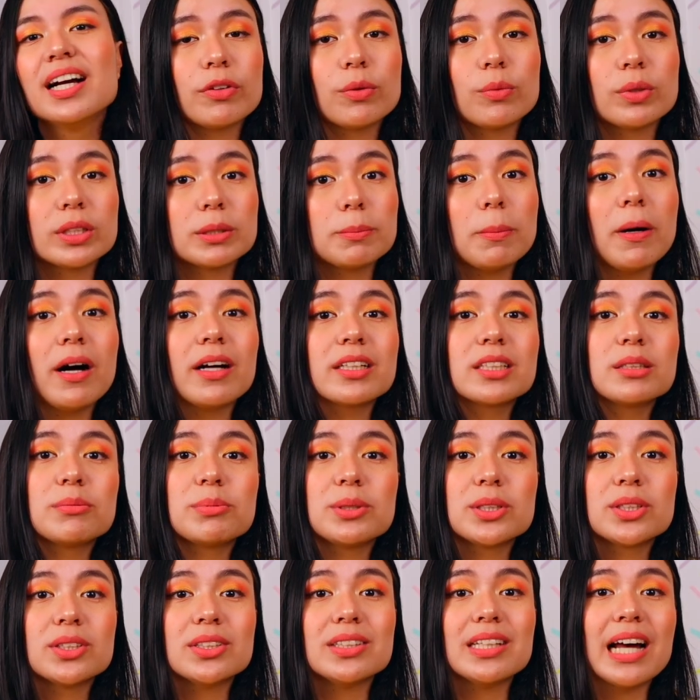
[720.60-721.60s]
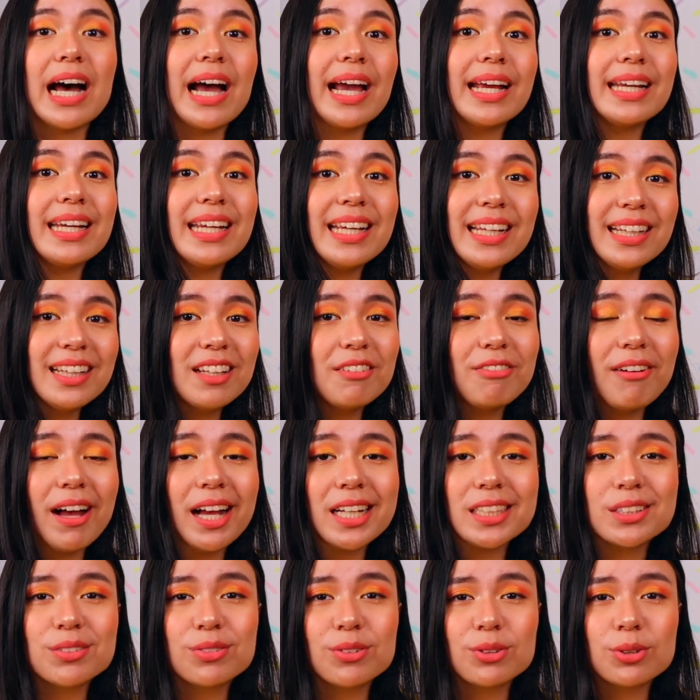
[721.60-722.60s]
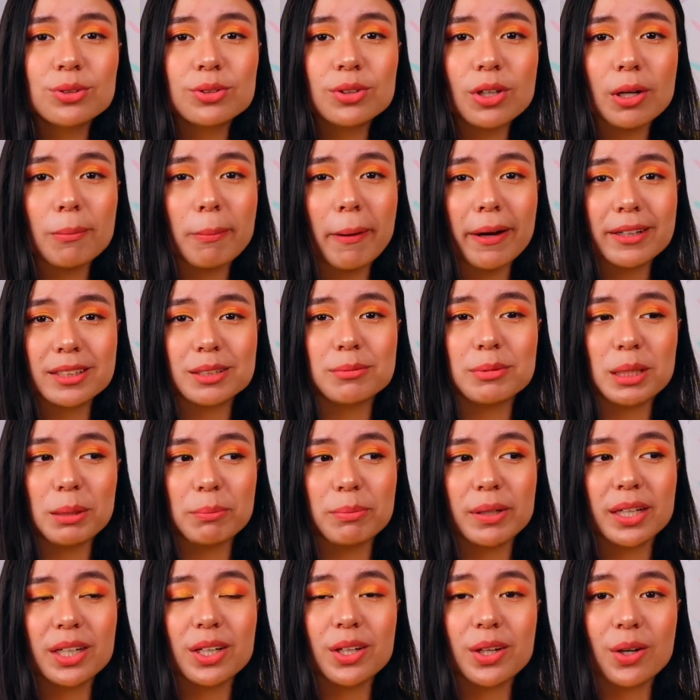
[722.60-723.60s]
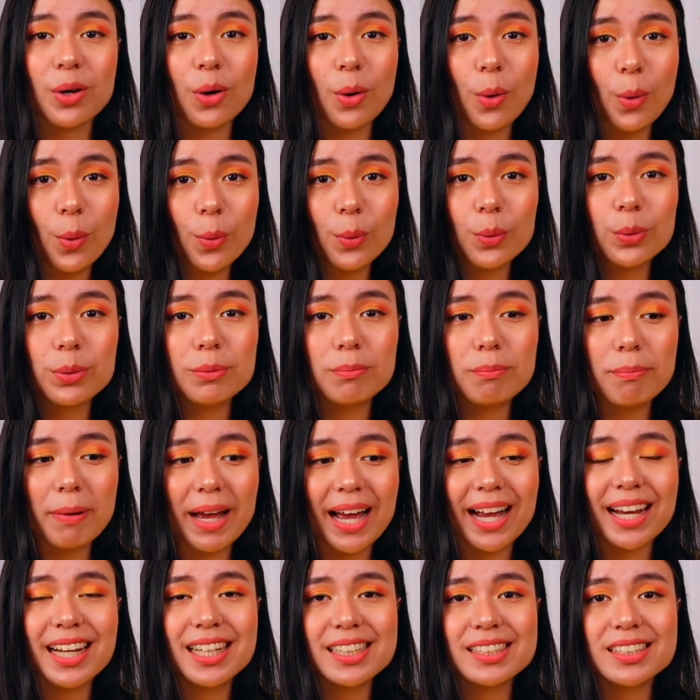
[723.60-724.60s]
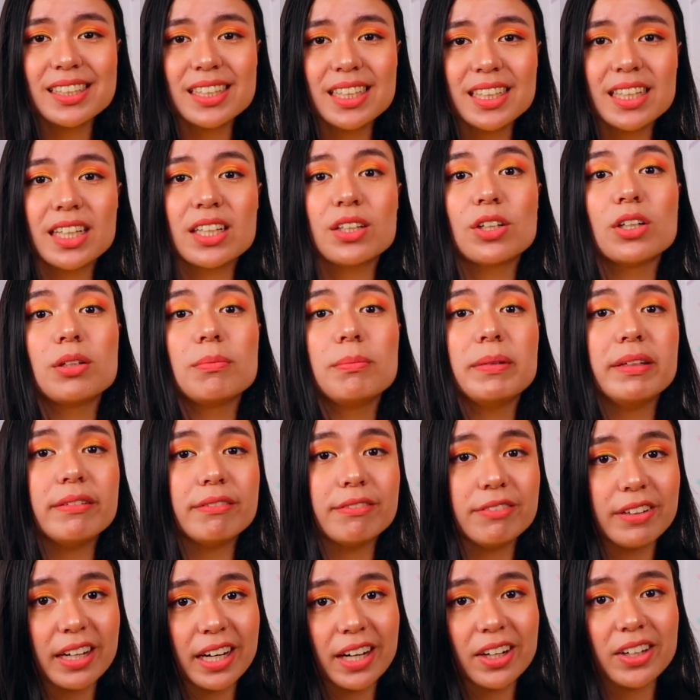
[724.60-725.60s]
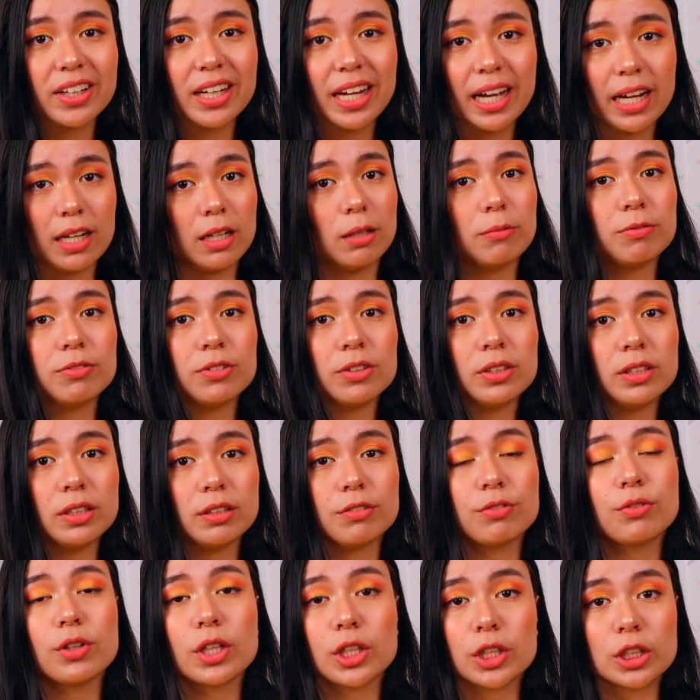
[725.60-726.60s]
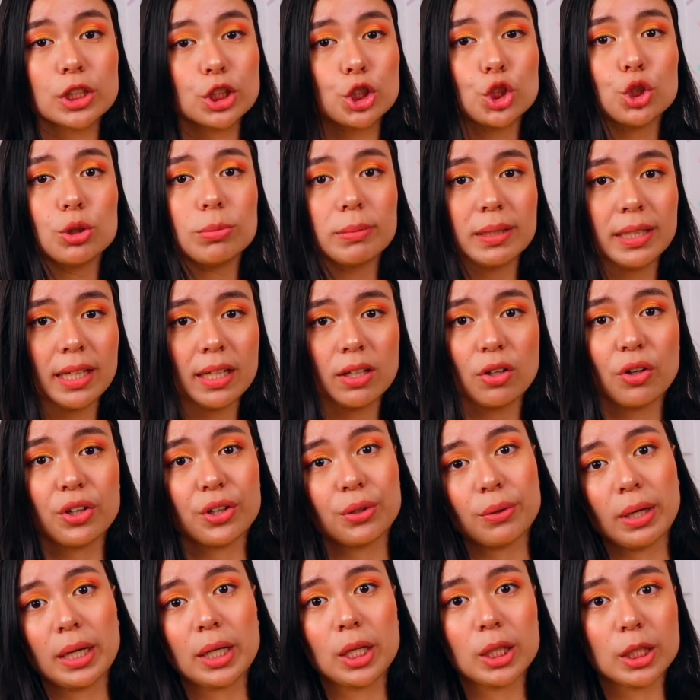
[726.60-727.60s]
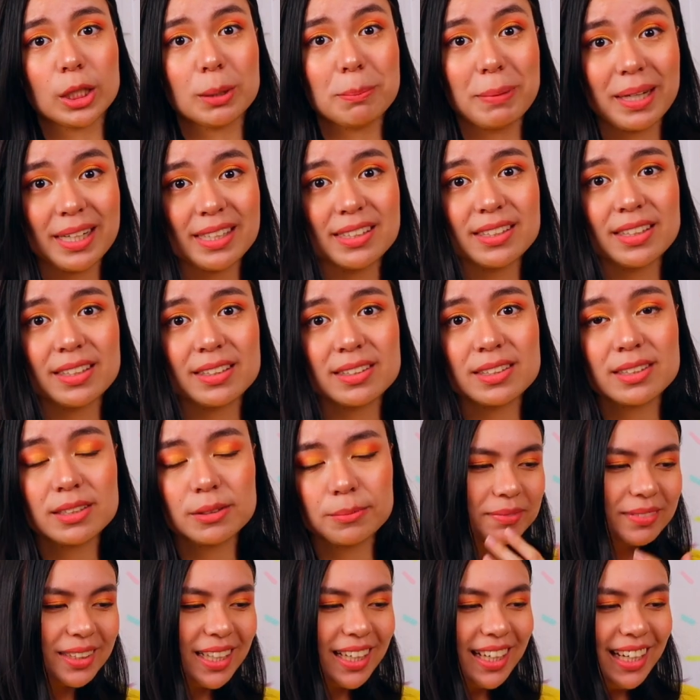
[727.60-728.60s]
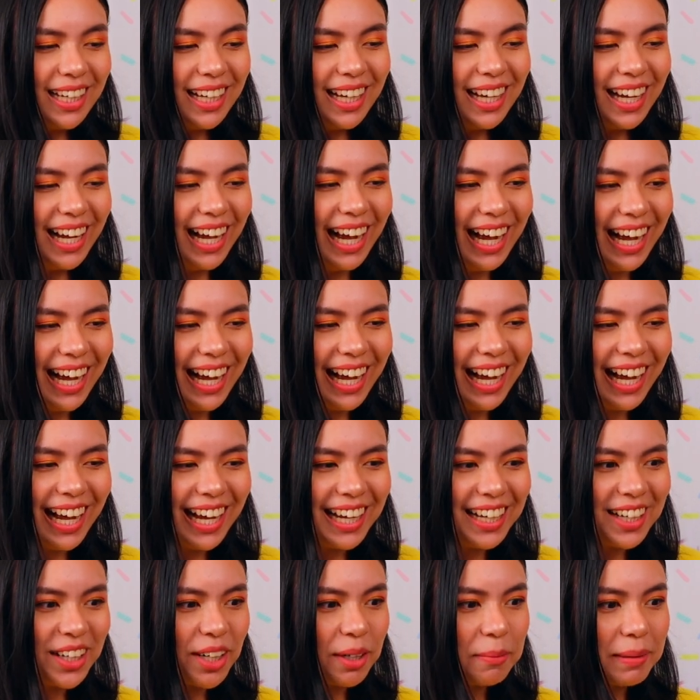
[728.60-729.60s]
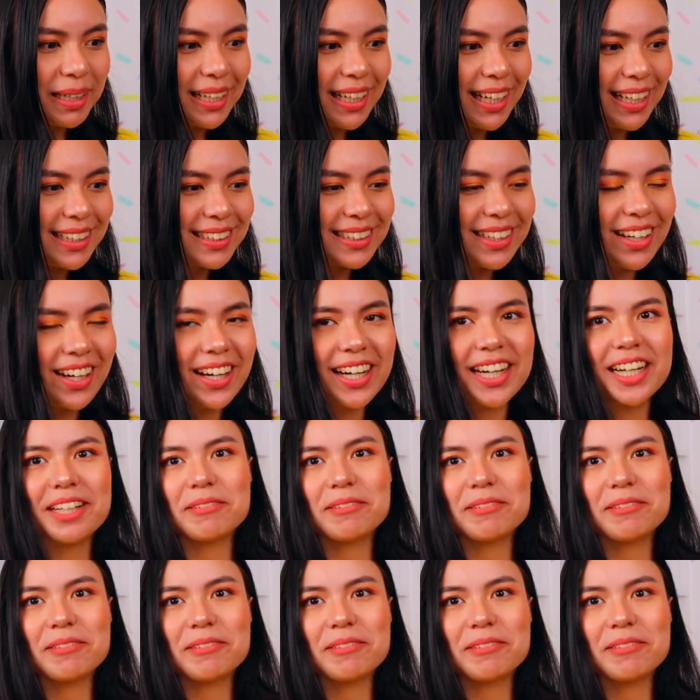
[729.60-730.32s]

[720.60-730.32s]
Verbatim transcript: if it was possible to dine in the fast food or possibly bring your own packaging, it could be very helpful if we're consuming it on a regular basis. Oh my god, sorry.